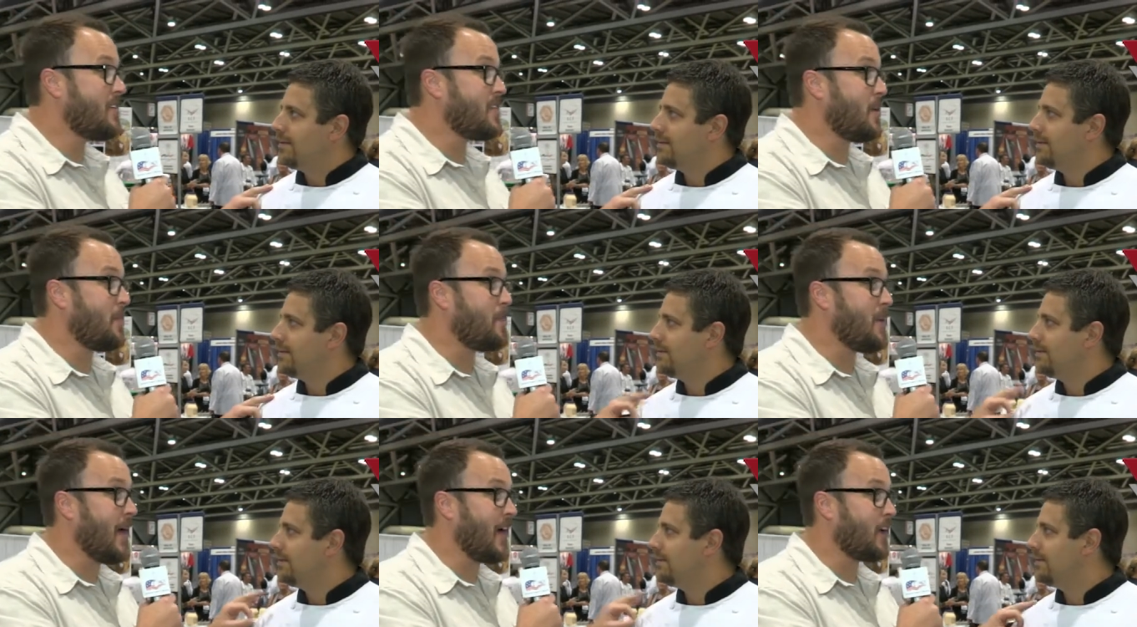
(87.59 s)
Speaker 1: the
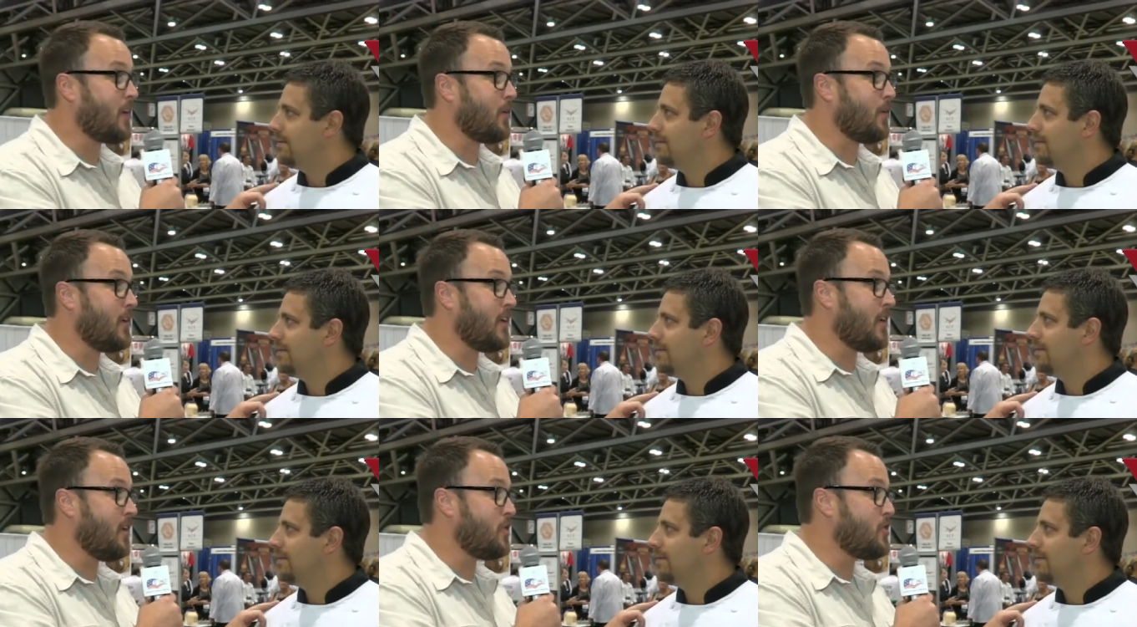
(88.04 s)

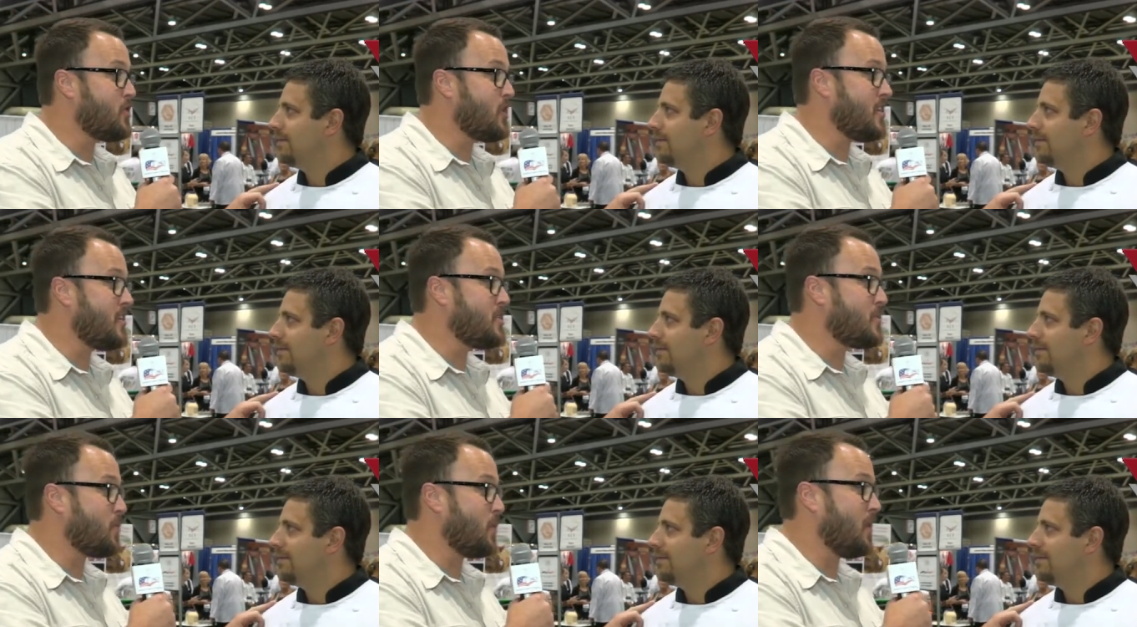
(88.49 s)
pecorino
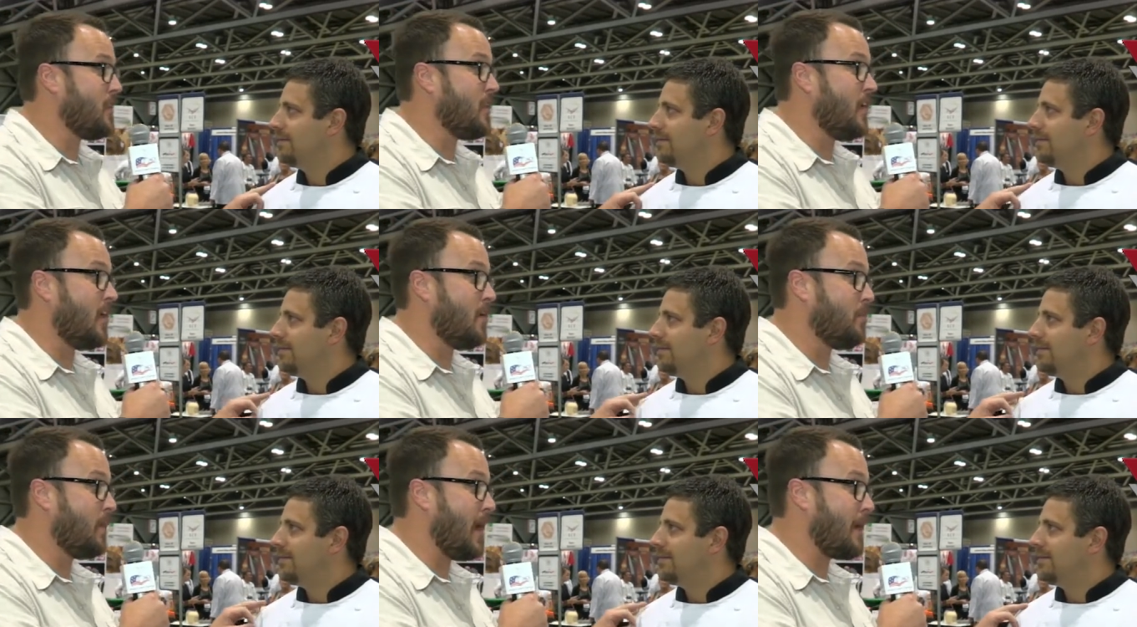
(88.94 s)
cheese with uh,
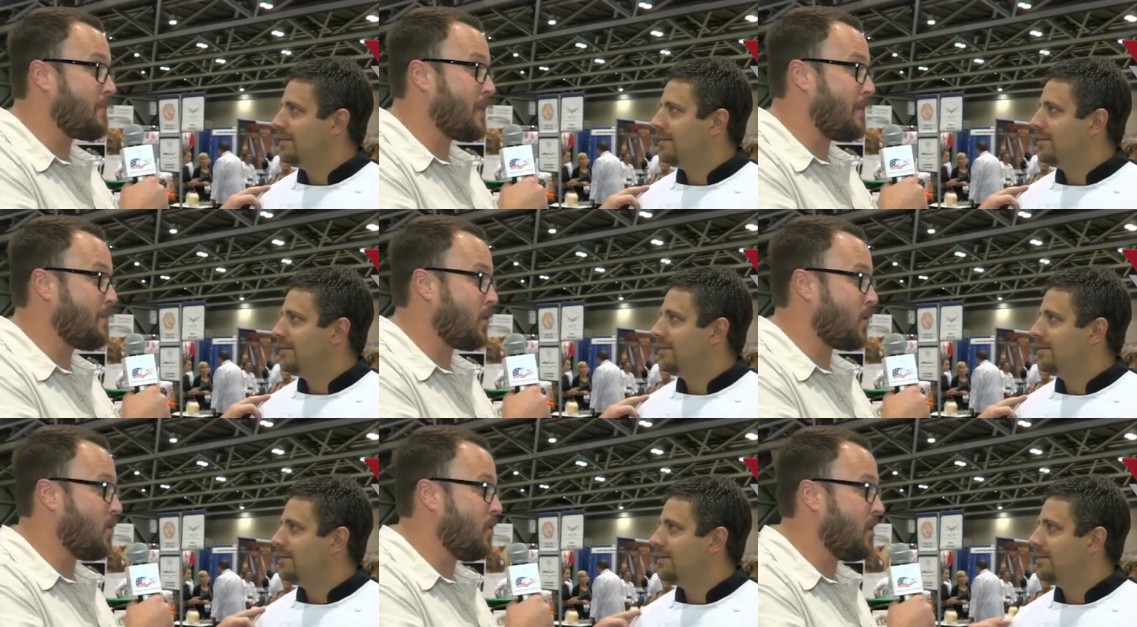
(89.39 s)
black
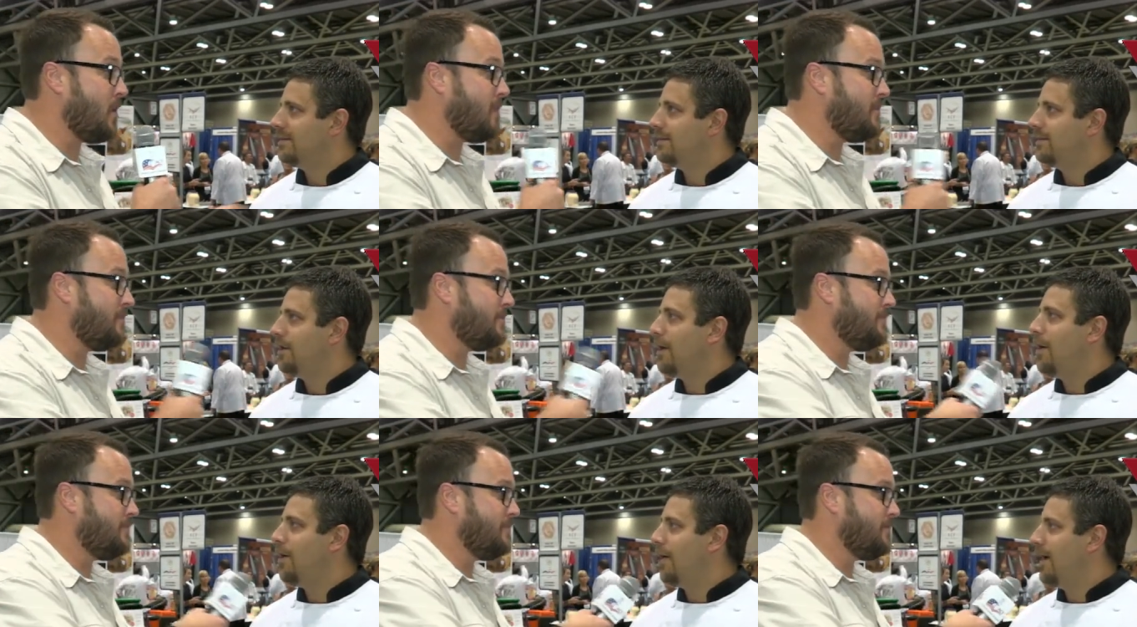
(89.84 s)
peppercorn?
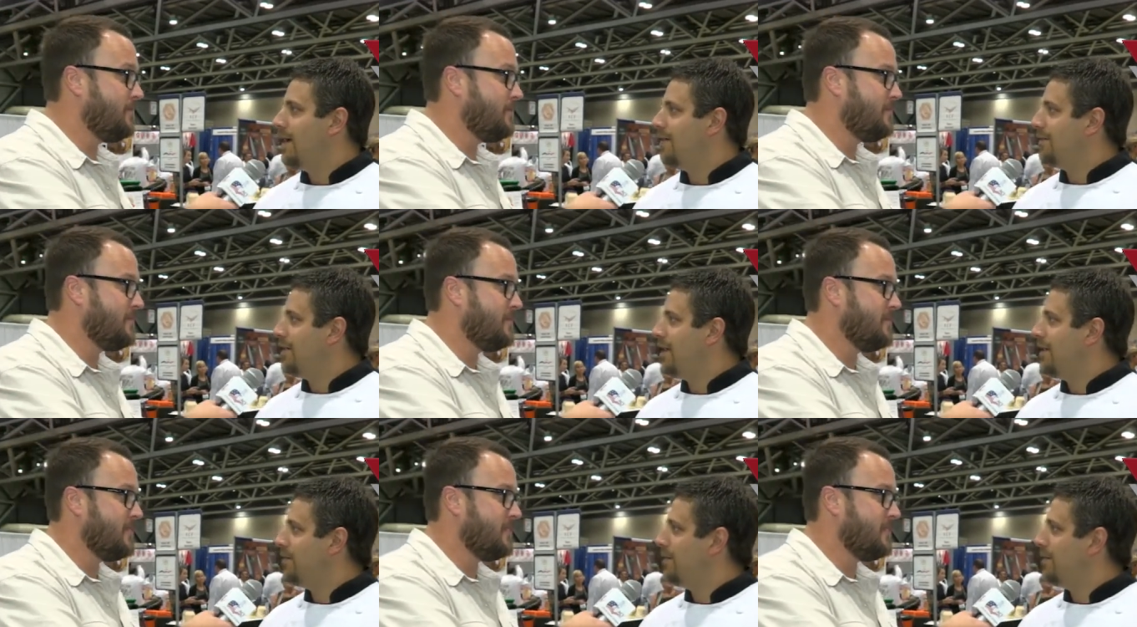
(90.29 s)
Speaker 2: No, I haven't had an